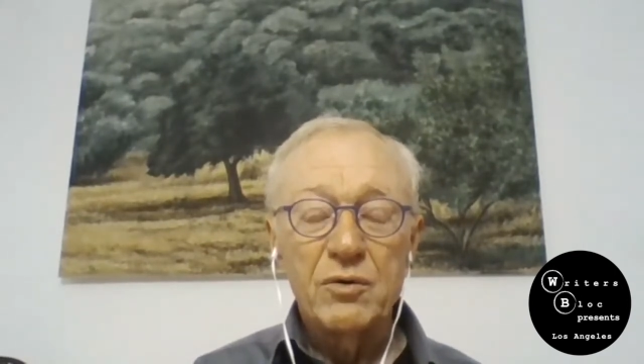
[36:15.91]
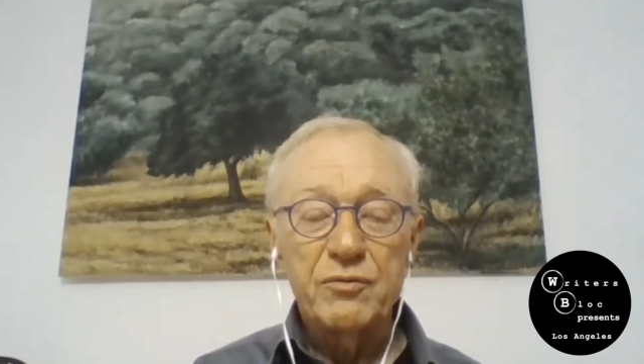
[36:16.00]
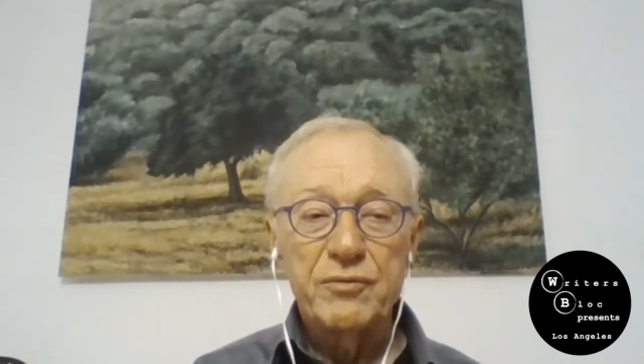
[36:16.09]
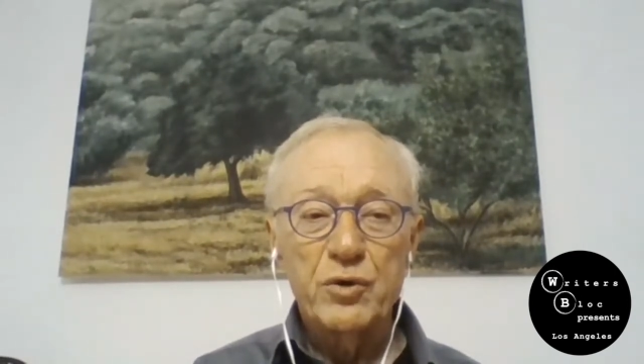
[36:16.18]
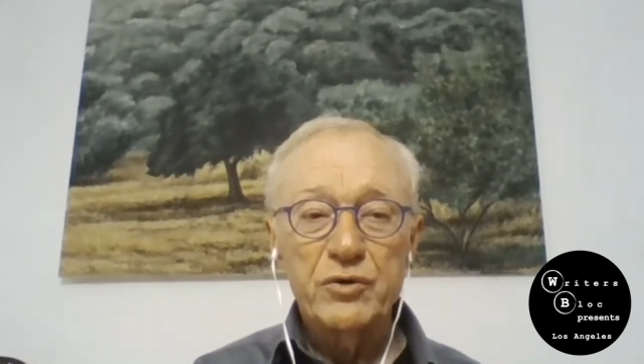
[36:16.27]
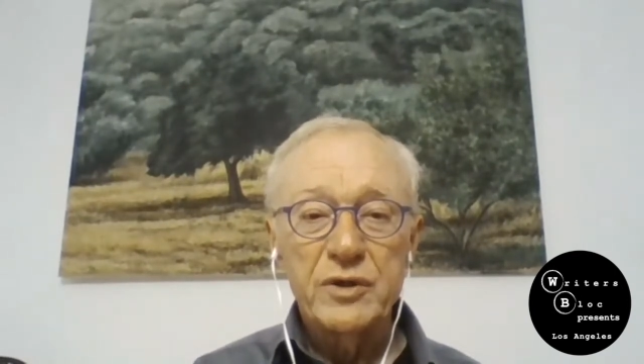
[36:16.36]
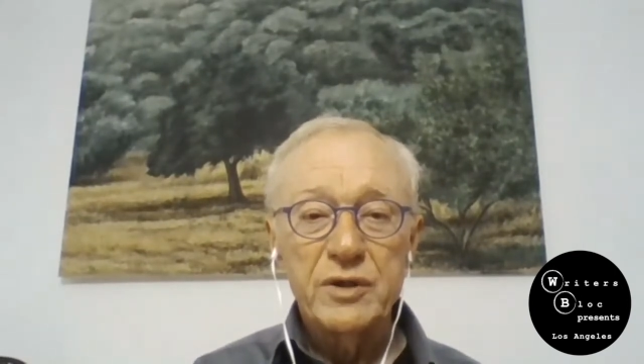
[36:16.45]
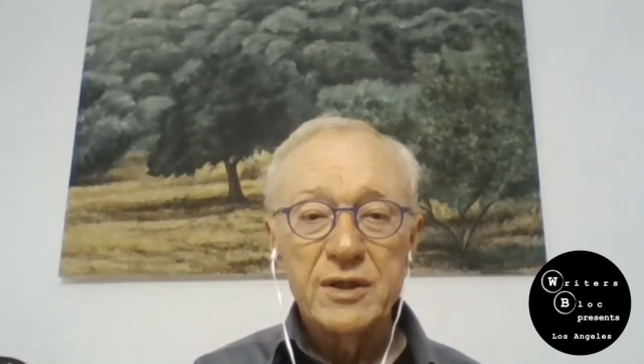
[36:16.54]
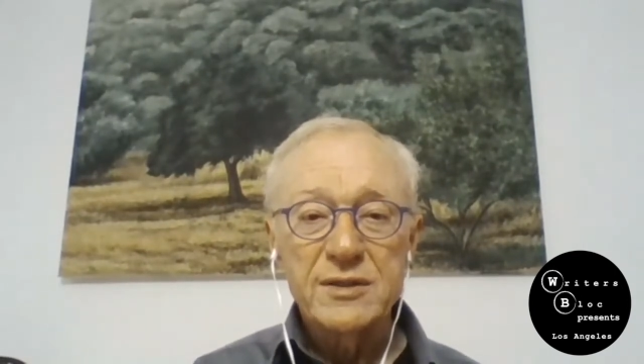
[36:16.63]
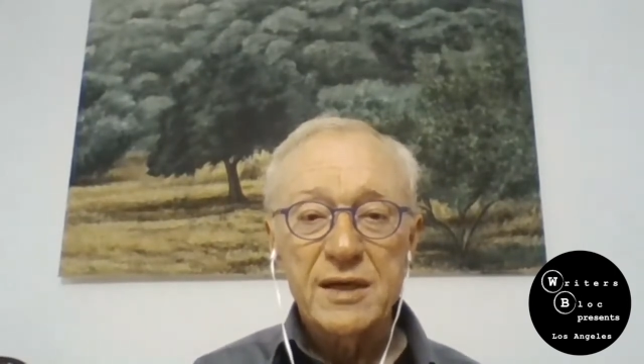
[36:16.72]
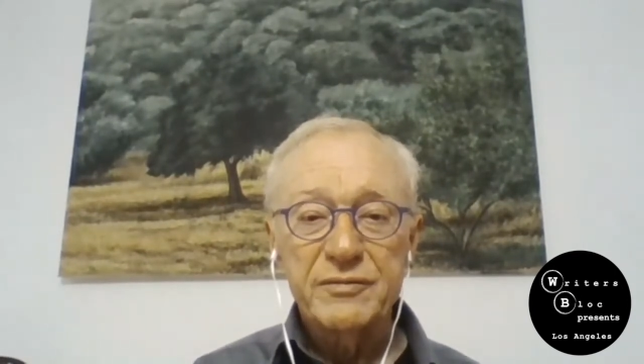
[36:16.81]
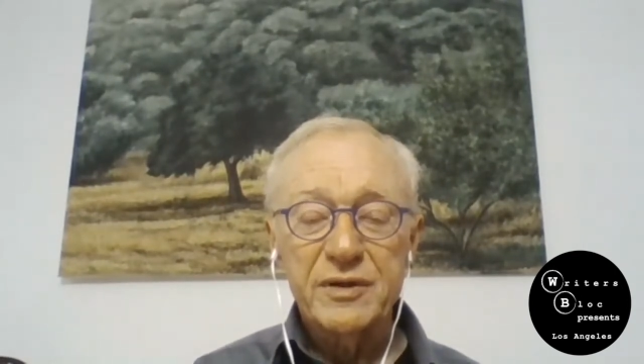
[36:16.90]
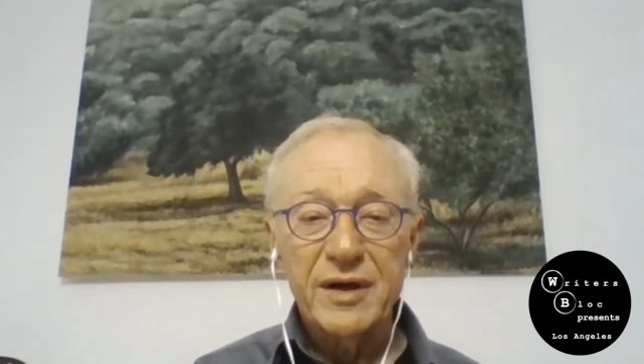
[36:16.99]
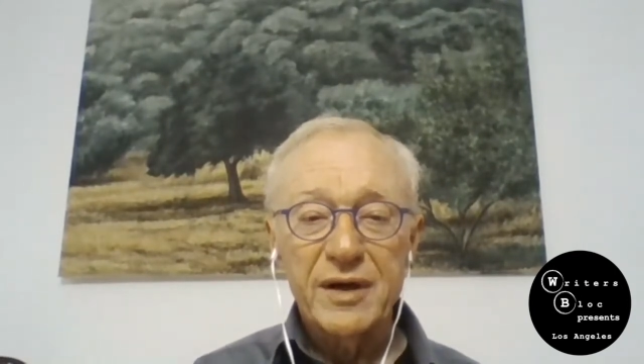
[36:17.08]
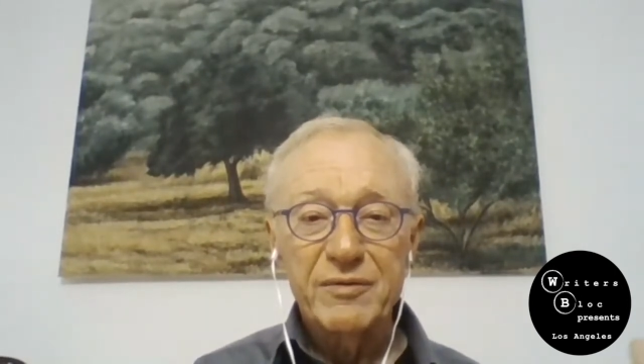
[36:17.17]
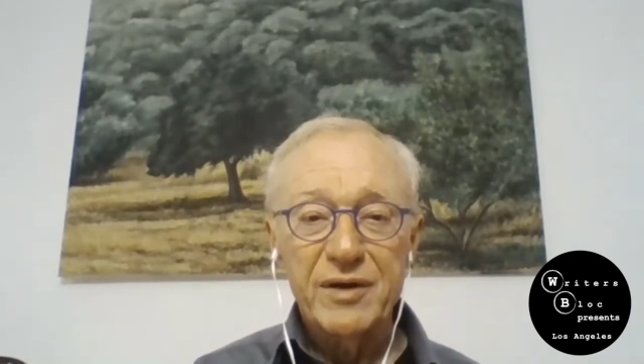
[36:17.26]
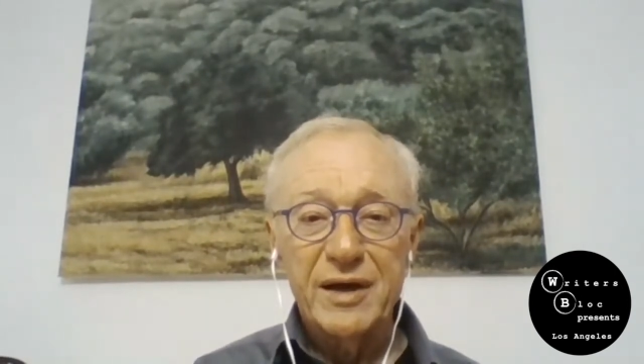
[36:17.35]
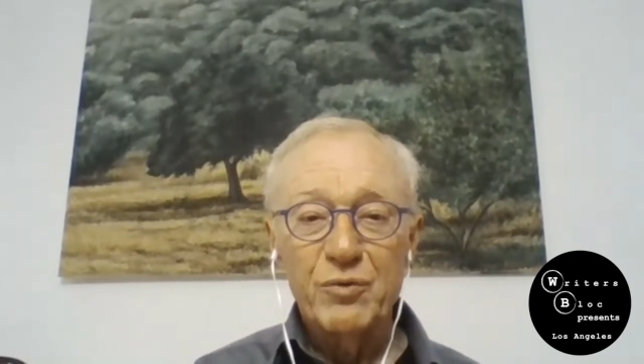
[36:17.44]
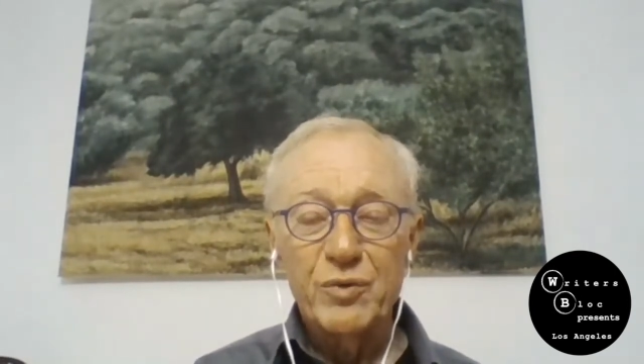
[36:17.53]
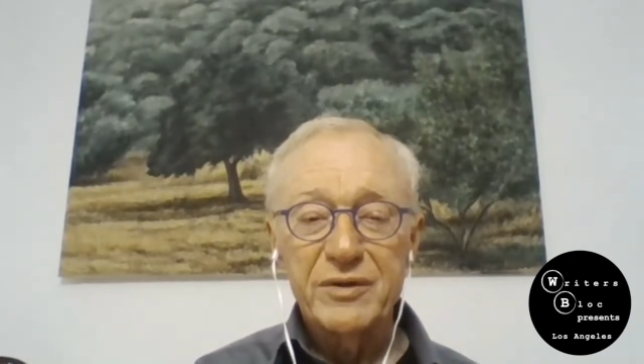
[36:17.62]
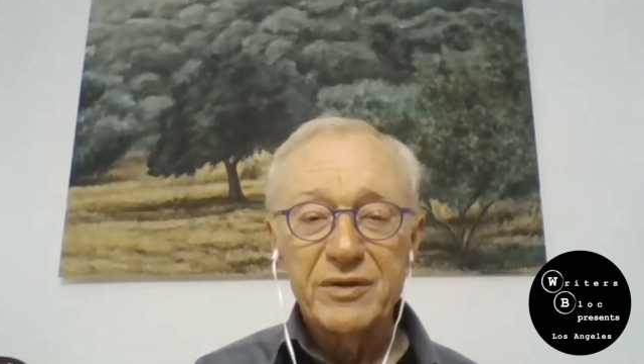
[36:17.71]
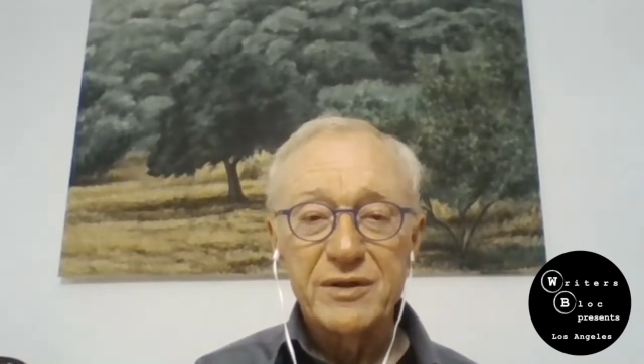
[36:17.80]
40 years after I
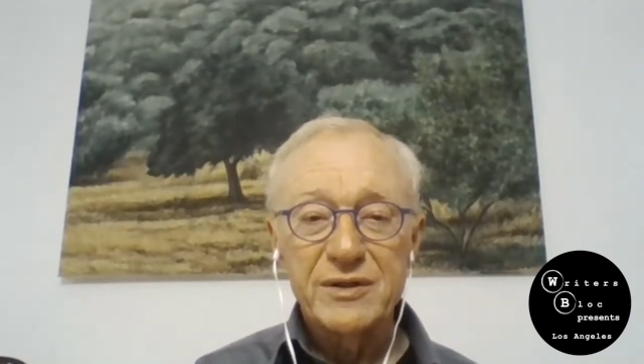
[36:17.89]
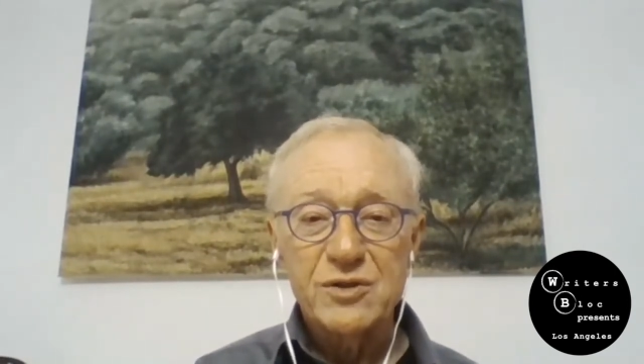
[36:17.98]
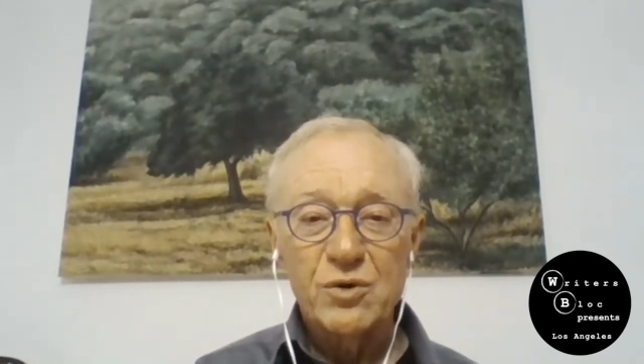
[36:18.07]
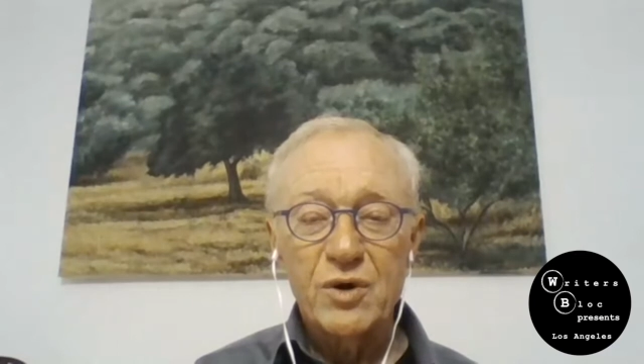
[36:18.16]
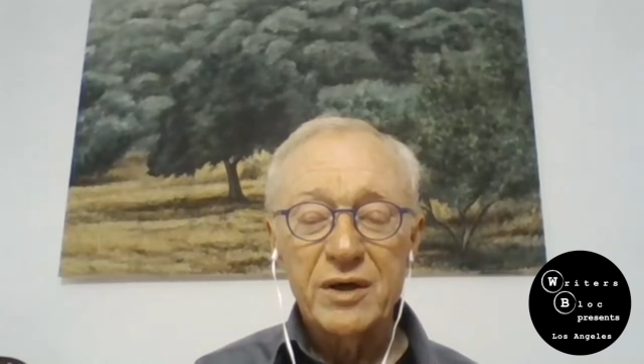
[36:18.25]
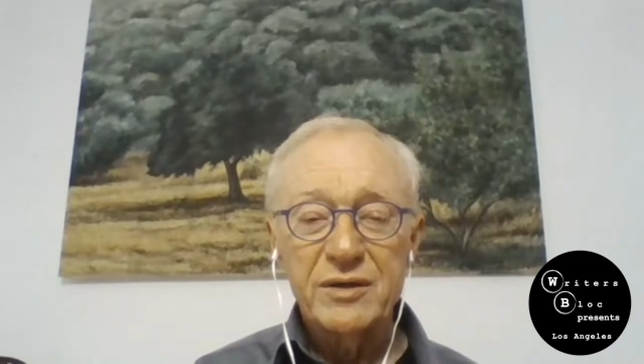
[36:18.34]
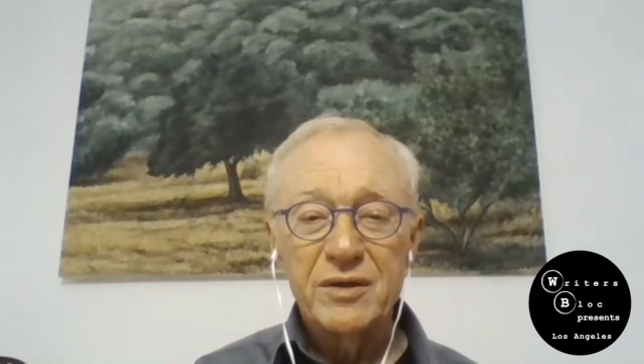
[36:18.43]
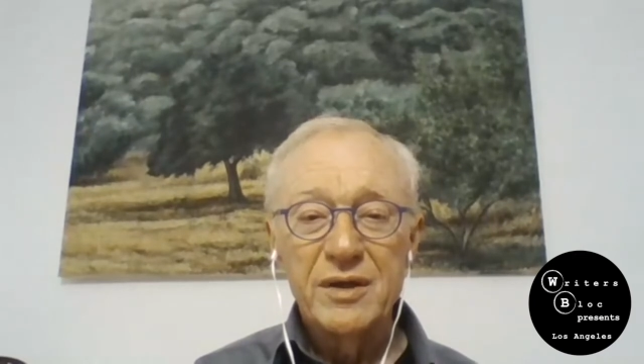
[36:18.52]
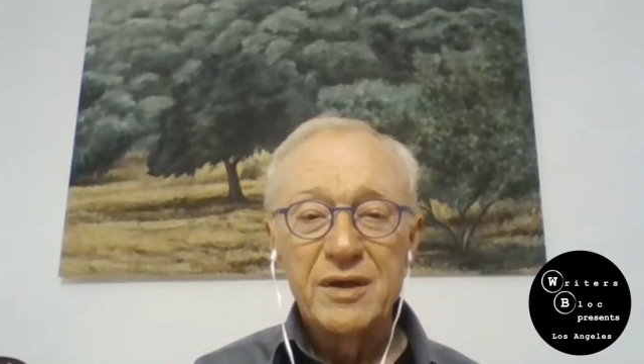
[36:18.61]
went there, it's so hard